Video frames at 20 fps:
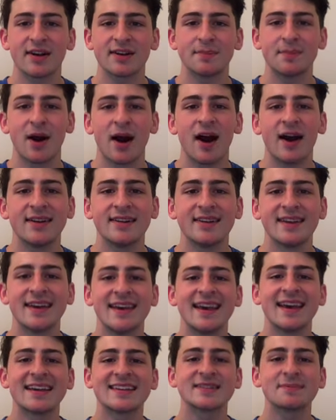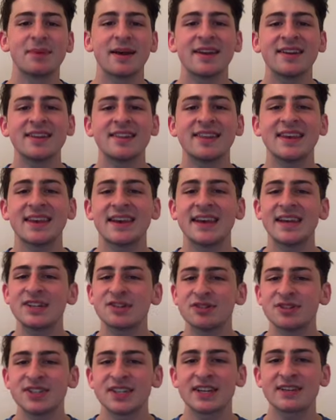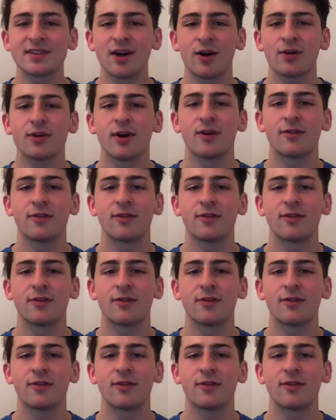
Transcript: a pod, explaining the interesting logo